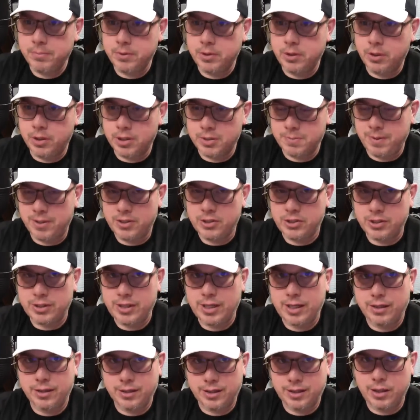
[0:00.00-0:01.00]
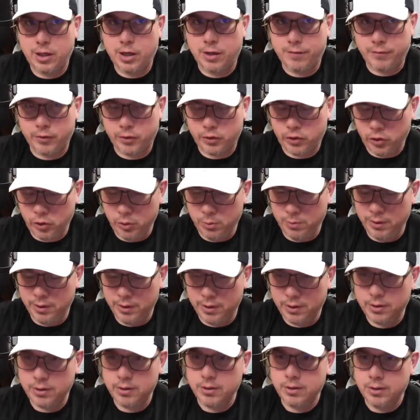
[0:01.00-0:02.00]
you know, especially now that they offer
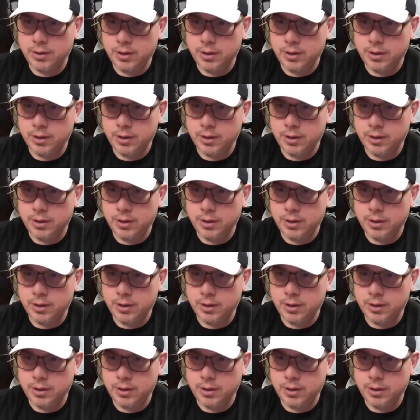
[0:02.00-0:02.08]
Cubic,